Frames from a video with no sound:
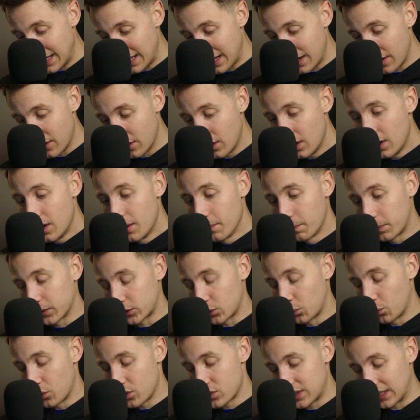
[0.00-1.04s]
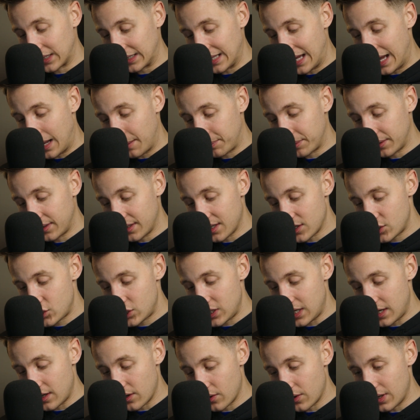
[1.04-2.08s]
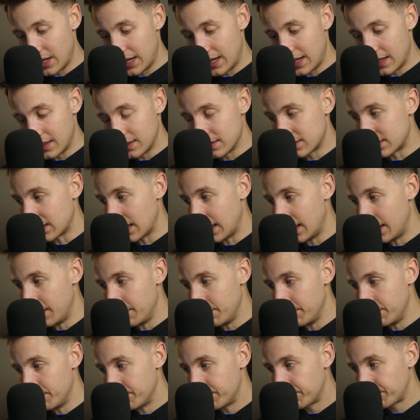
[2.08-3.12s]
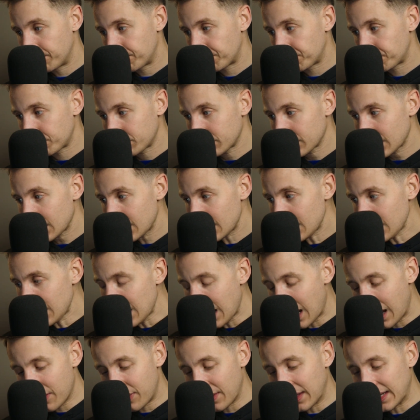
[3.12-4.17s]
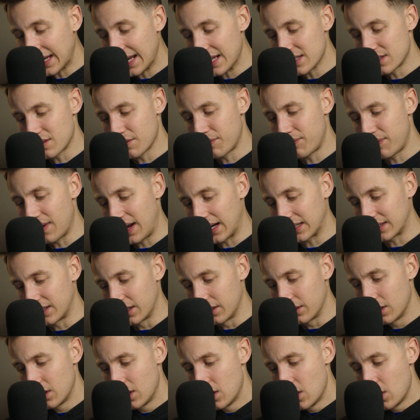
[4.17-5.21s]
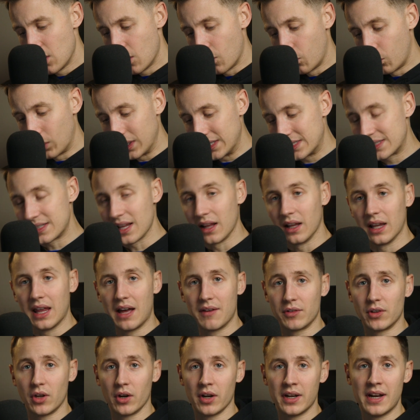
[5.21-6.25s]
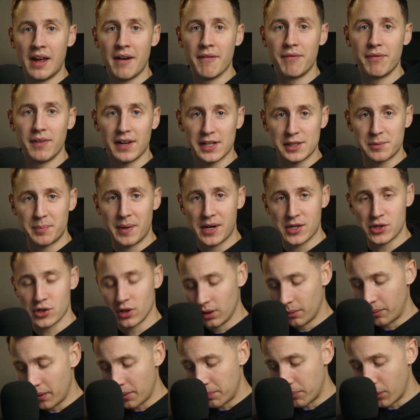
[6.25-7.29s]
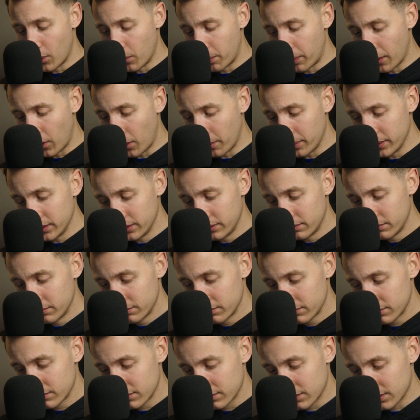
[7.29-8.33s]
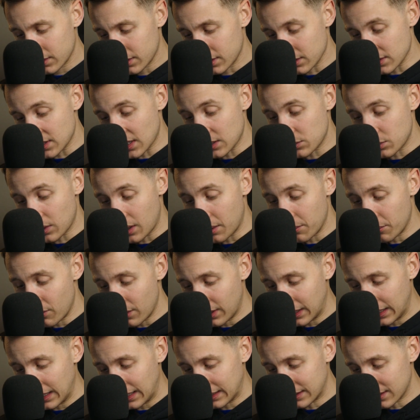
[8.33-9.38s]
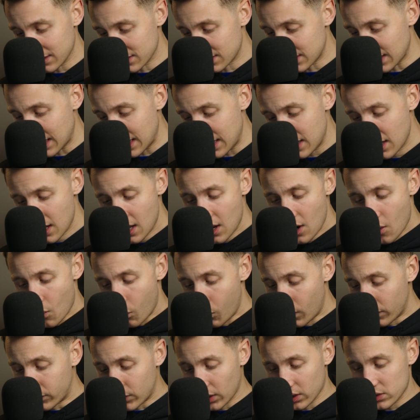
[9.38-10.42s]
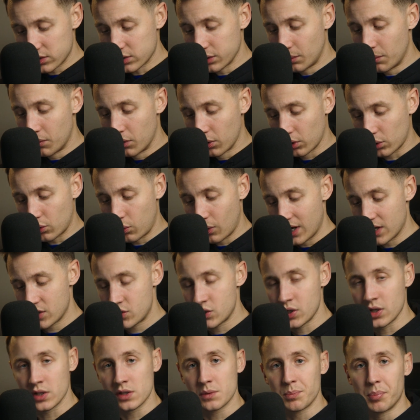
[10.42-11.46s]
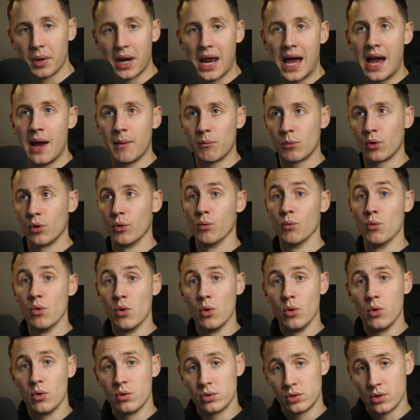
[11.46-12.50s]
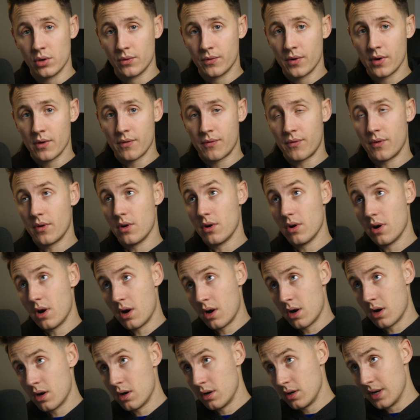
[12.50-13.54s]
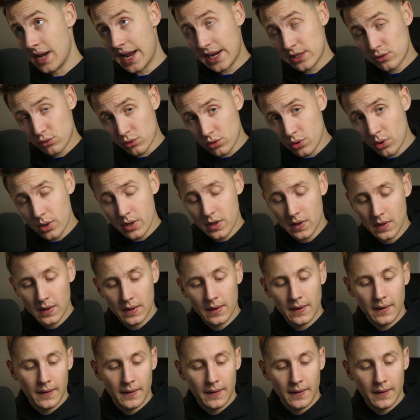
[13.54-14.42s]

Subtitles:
year, but the worst thing that happened this year is I think is the fact that we still haven't got a Netflix special about Pope Urban, because that's what I would really like to see. We've got some more questions, but I'm going to roll those over for our next record.